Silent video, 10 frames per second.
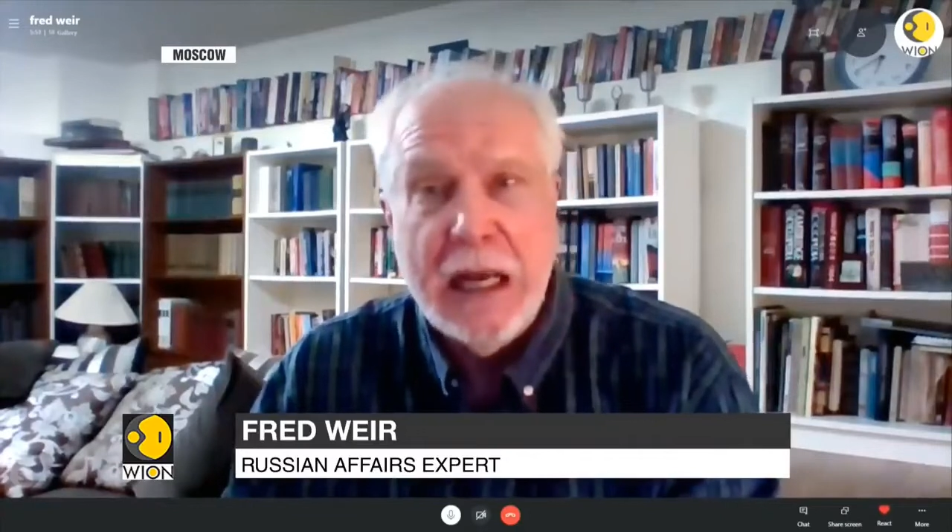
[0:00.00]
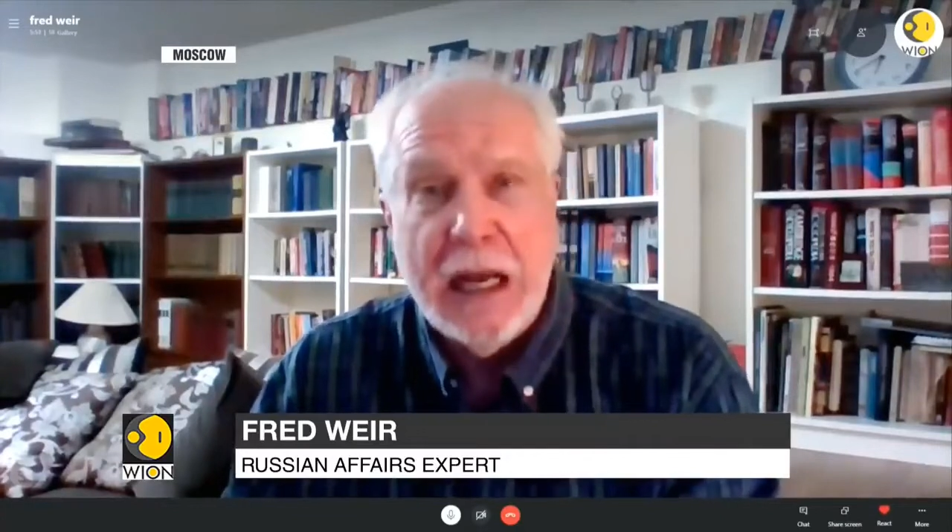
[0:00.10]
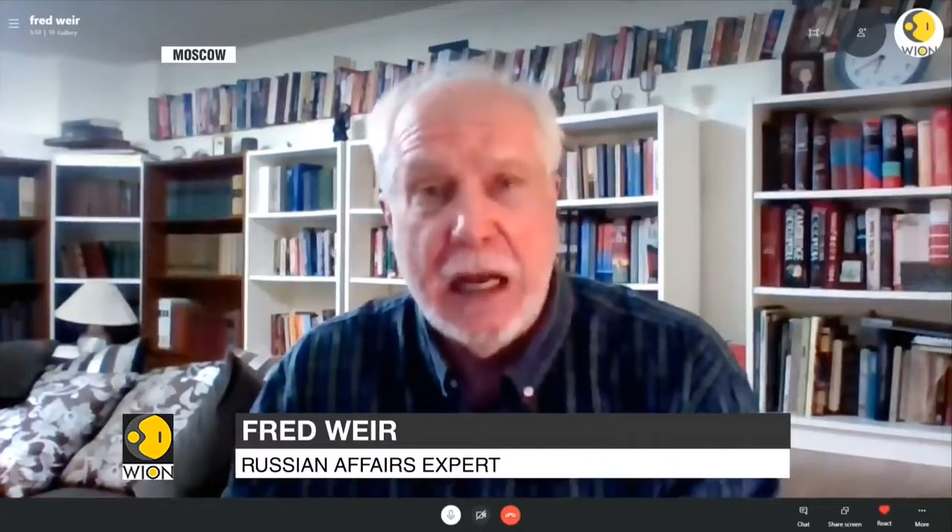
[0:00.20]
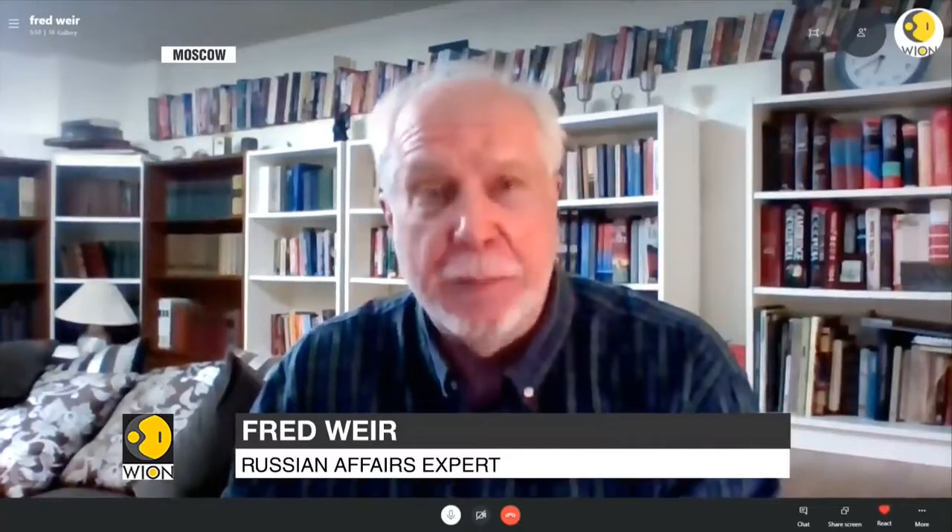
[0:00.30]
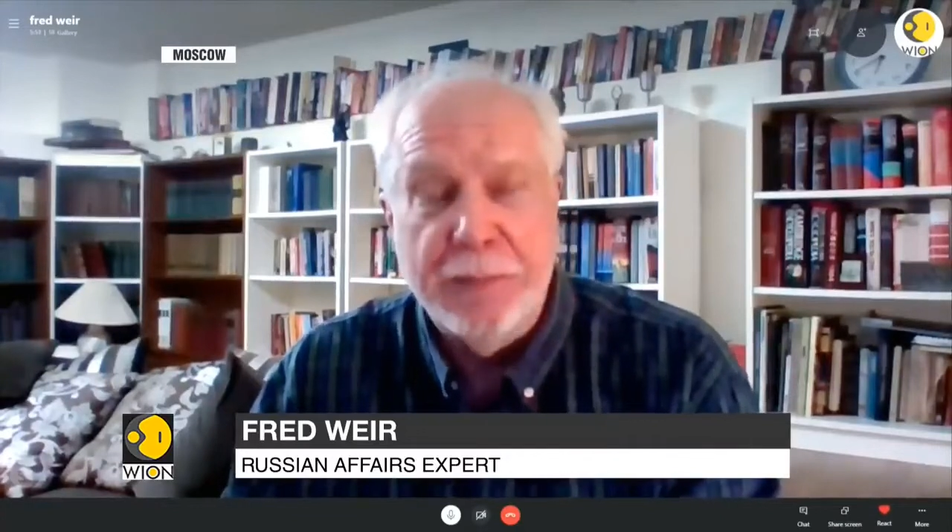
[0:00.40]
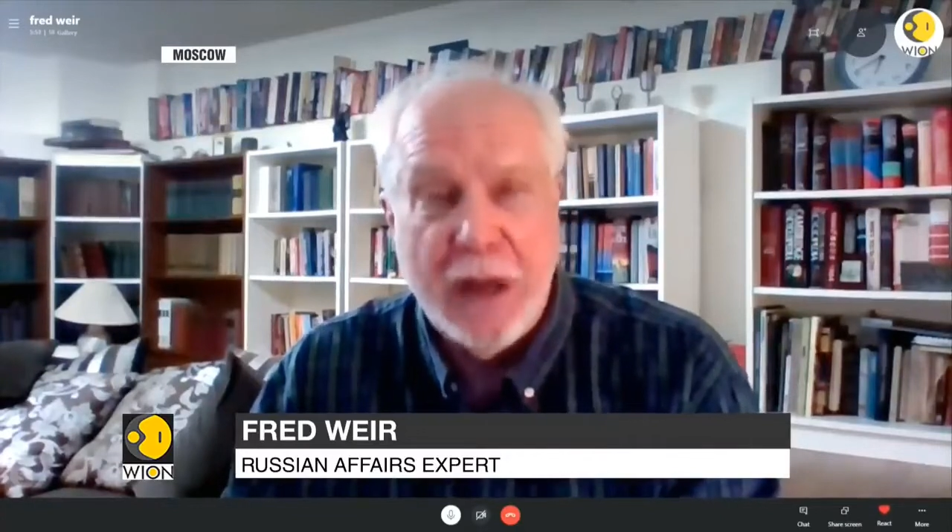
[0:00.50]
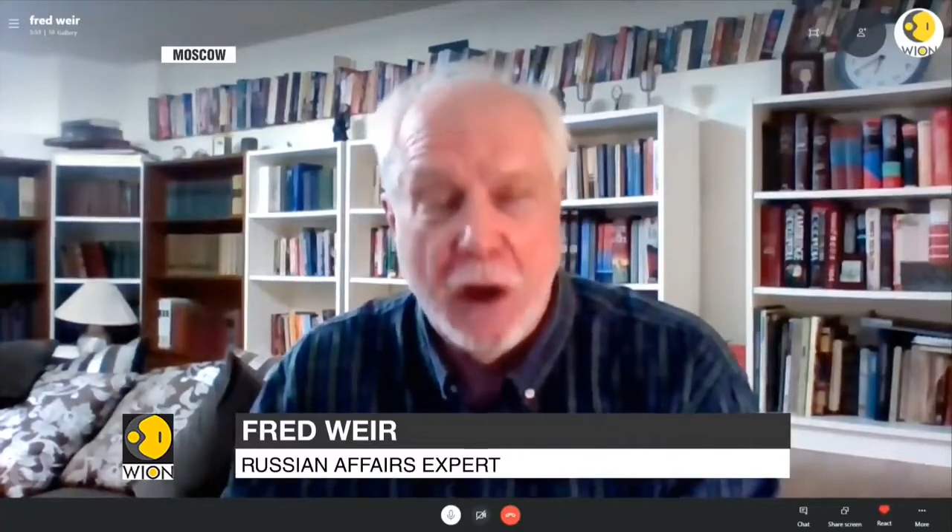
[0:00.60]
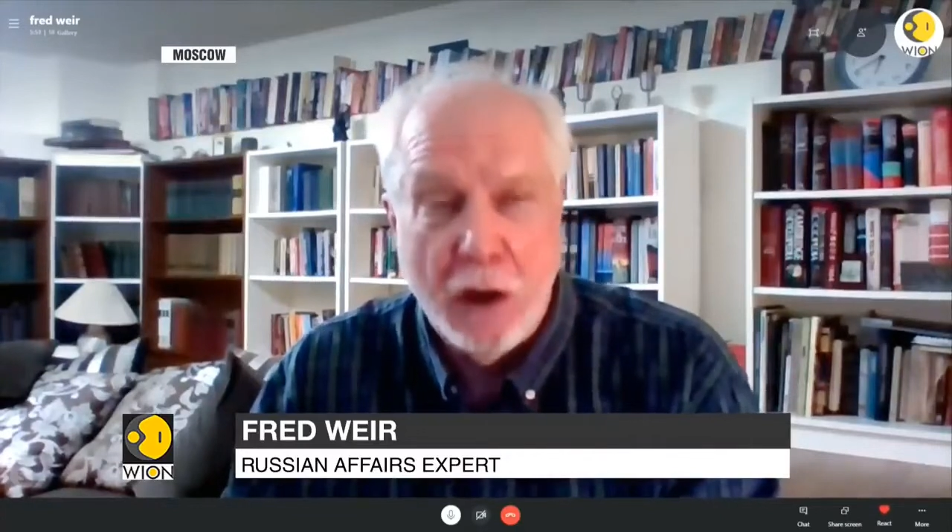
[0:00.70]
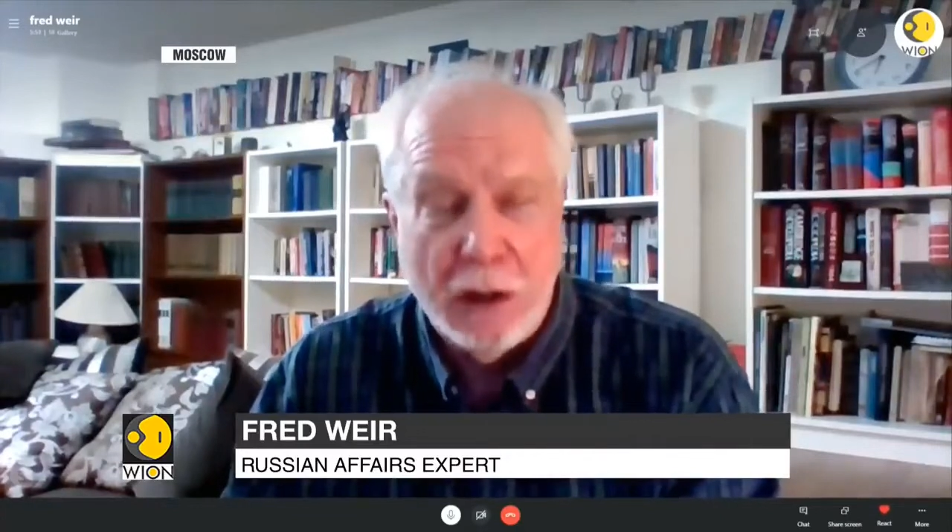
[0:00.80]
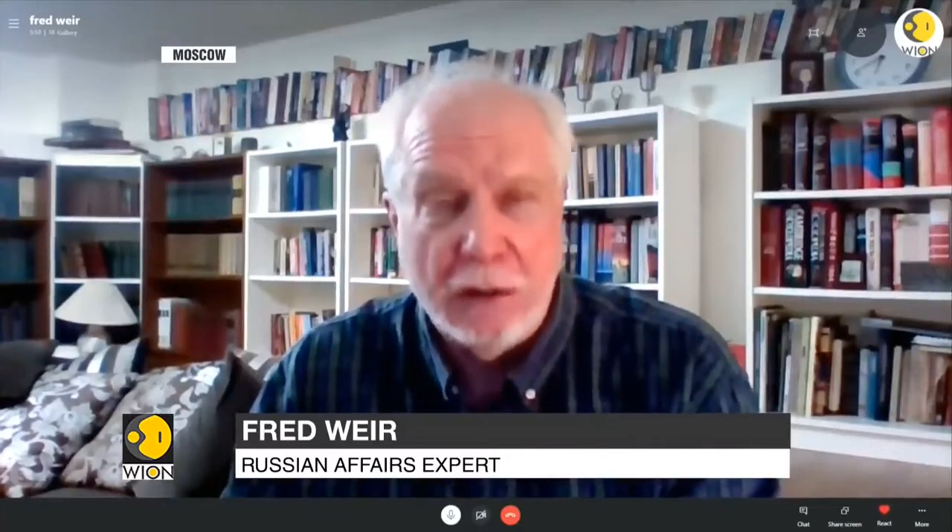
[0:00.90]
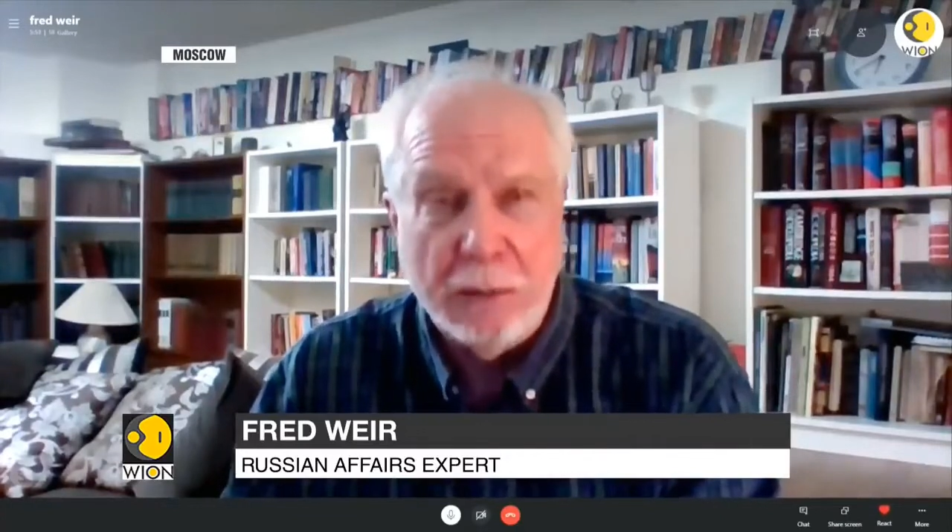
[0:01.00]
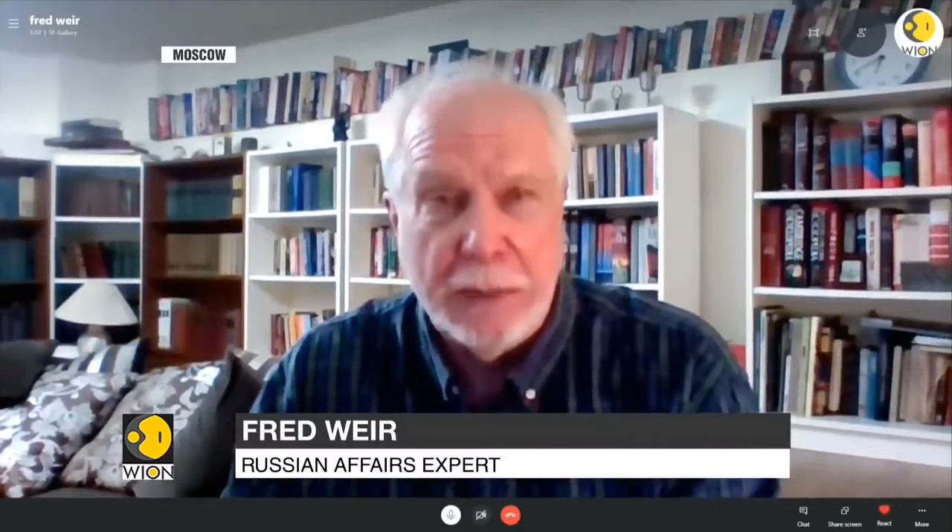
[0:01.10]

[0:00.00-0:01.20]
Um, they all